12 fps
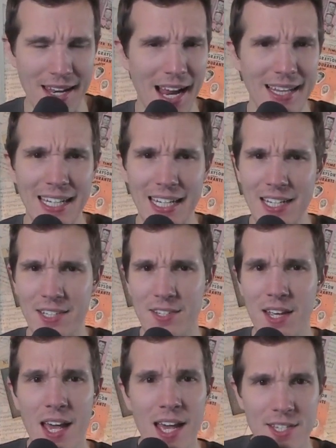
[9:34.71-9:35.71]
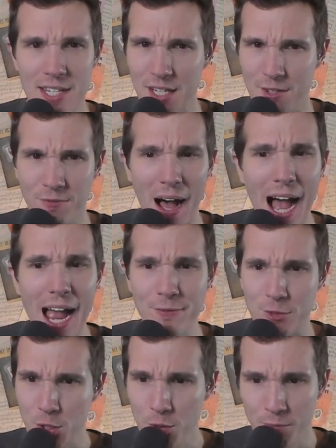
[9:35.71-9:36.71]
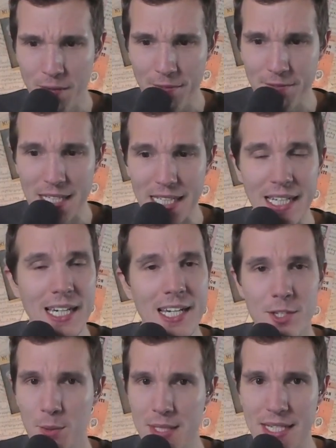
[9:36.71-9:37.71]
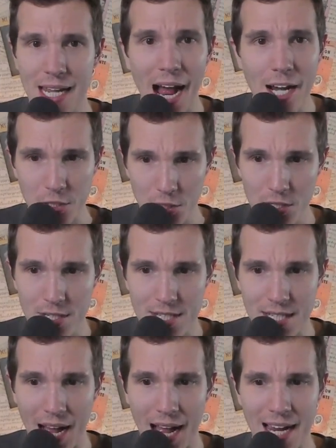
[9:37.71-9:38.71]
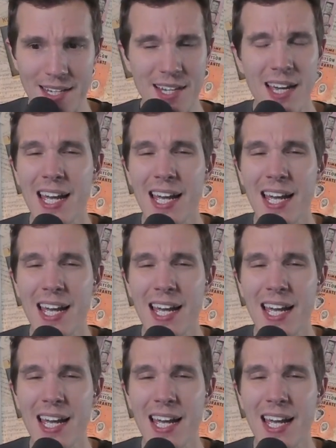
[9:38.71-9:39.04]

I think he's 6'5", 250. So he's got good size.